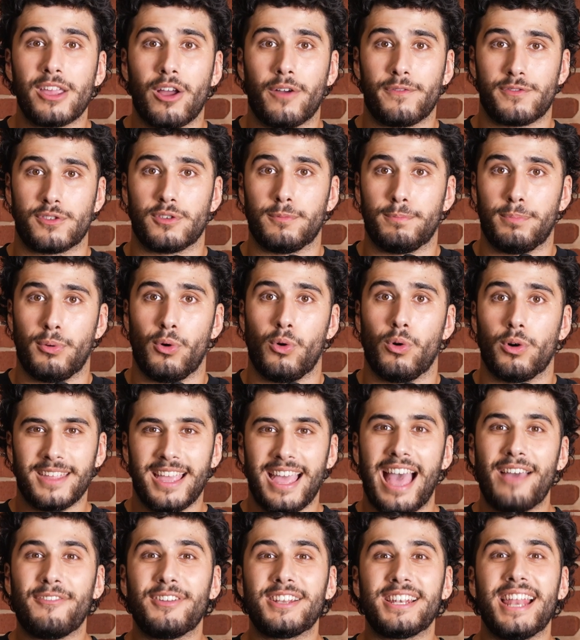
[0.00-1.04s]
of support.
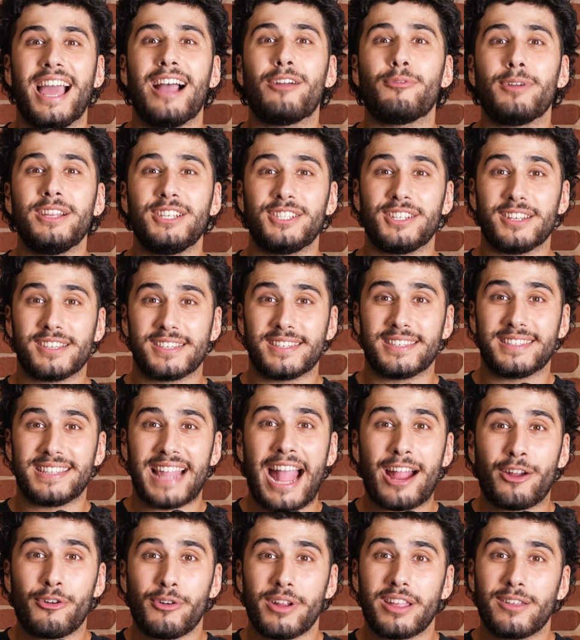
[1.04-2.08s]
Having now reached a
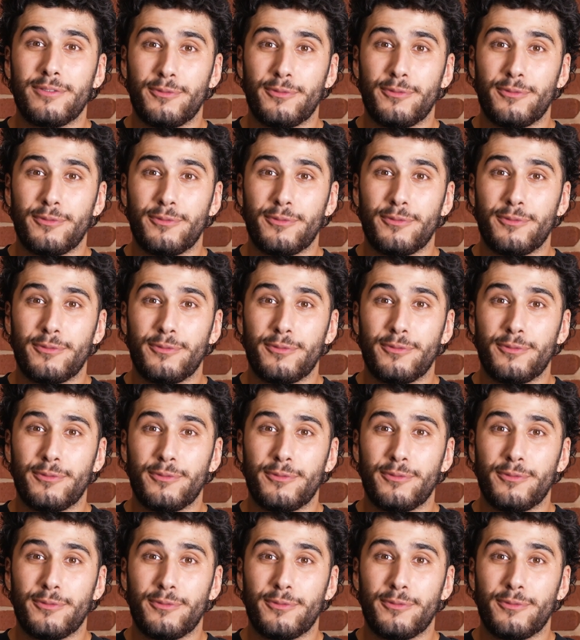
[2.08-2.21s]
staggering